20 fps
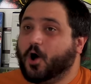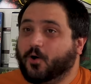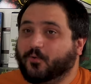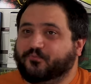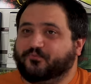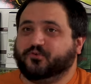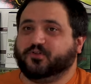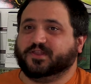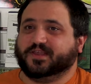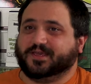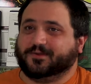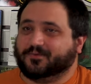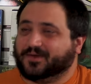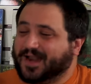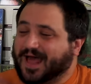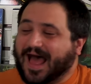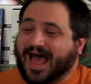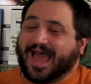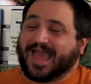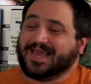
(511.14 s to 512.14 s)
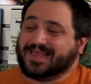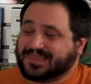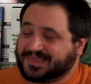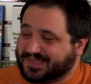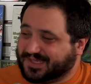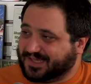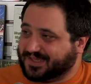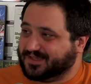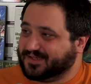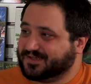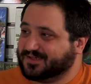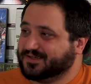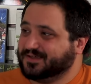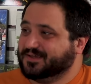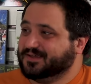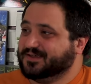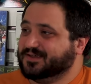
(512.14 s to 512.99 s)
Hopefully, what I think,